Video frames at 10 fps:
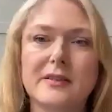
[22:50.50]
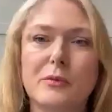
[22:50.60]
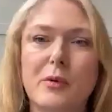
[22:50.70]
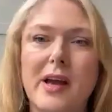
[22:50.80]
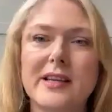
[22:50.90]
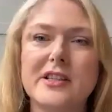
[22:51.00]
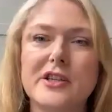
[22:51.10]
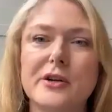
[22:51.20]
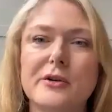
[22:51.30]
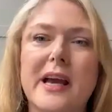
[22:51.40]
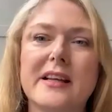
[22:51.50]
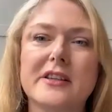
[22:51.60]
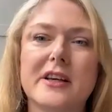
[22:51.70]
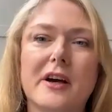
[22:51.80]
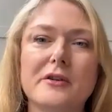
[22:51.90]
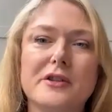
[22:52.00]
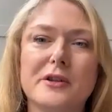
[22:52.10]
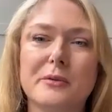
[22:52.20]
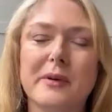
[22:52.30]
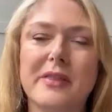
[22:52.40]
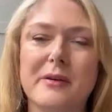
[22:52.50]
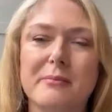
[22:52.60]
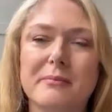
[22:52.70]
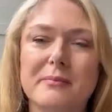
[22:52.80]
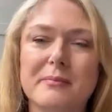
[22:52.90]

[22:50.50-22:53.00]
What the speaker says: So where did you get to go to with them?